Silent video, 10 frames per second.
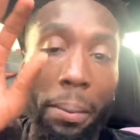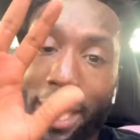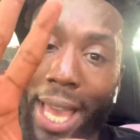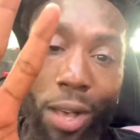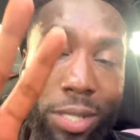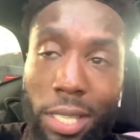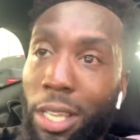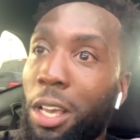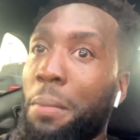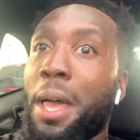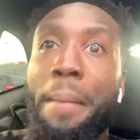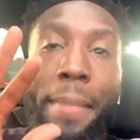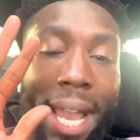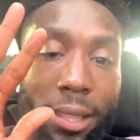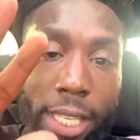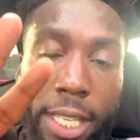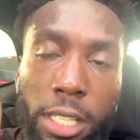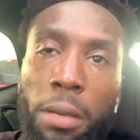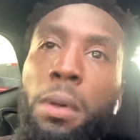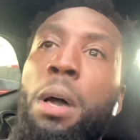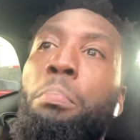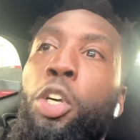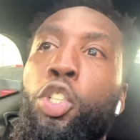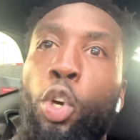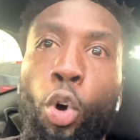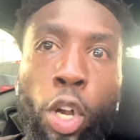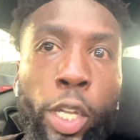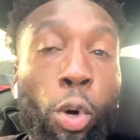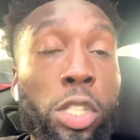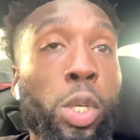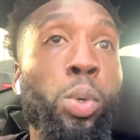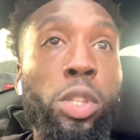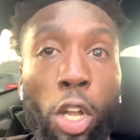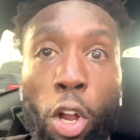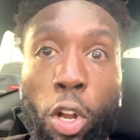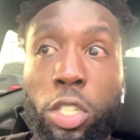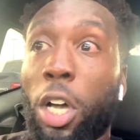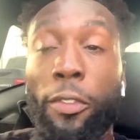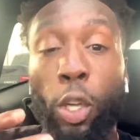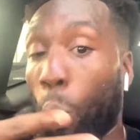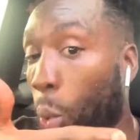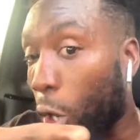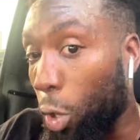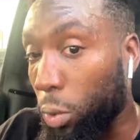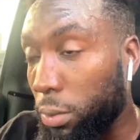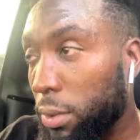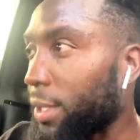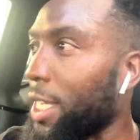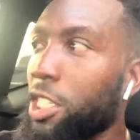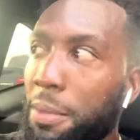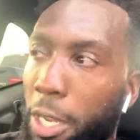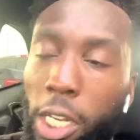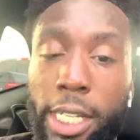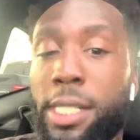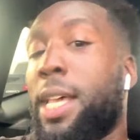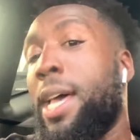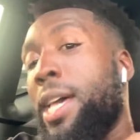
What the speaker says: calcium, magnesium, majority or two thirds of the world, not just Americans,